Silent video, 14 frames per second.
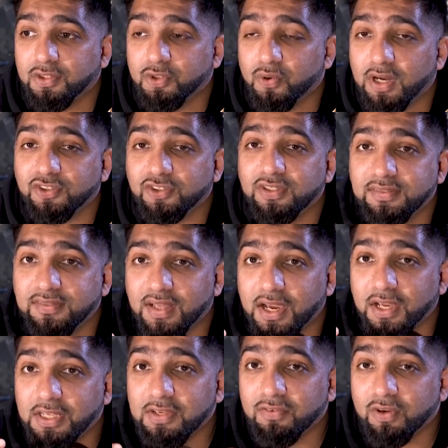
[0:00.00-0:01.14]
you actually
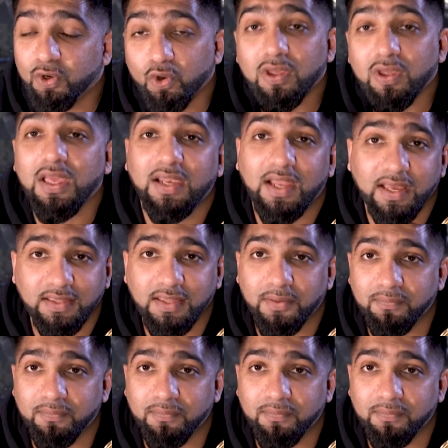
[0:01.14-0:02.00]
start even looking like